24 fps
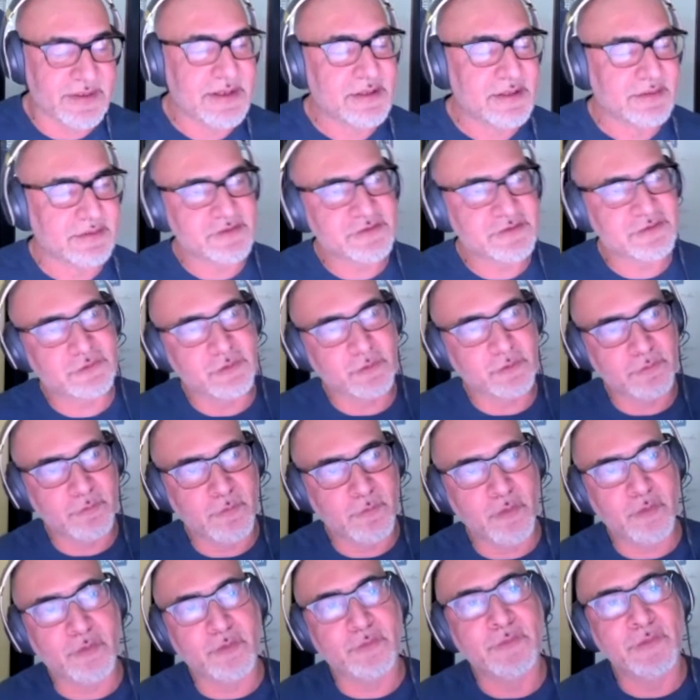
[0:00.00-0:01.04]
This is sort of
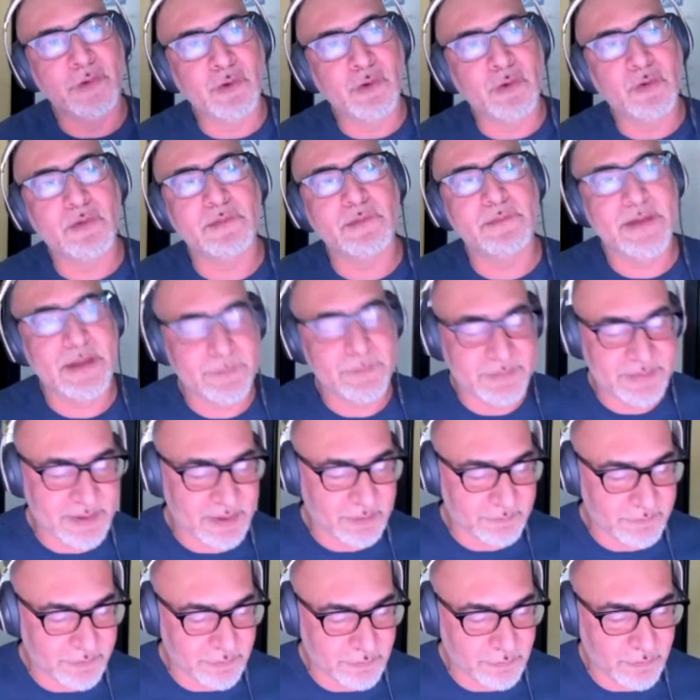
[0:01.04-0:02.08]
more of a low-level API
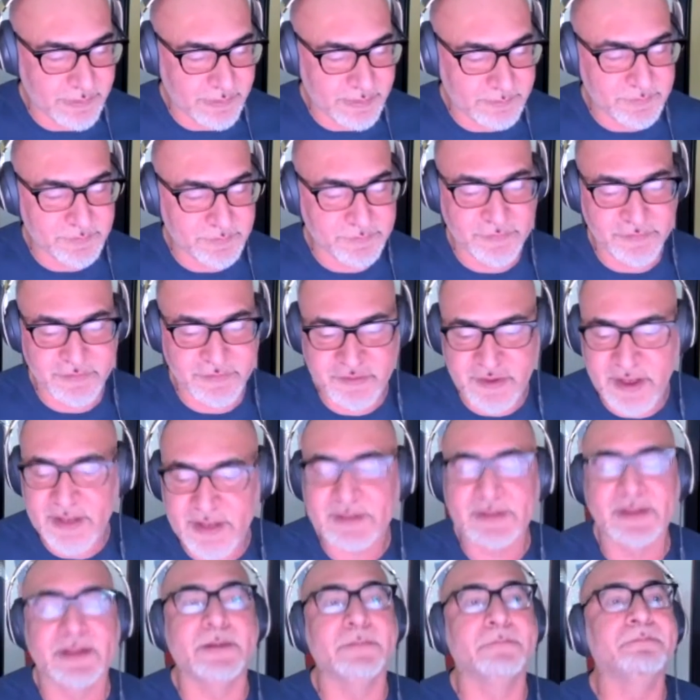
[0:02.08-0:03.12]
we call MLflow
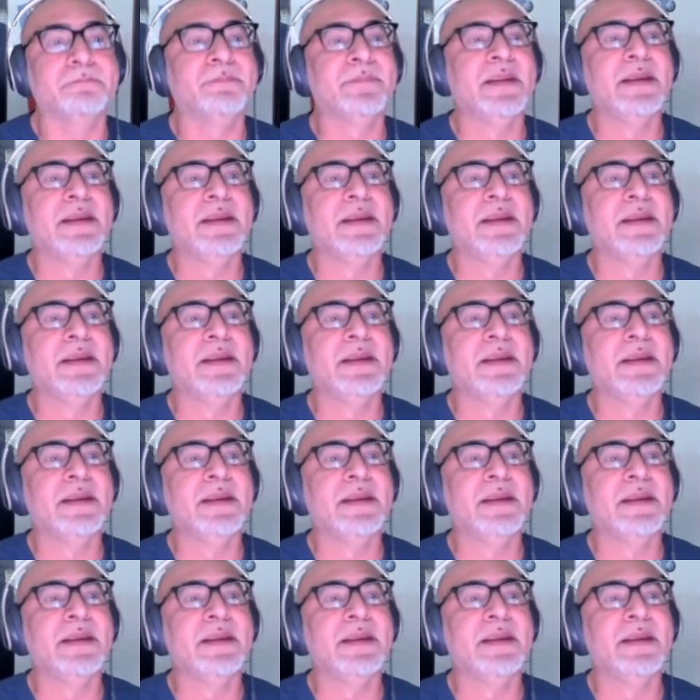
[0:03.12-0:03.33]
tracking.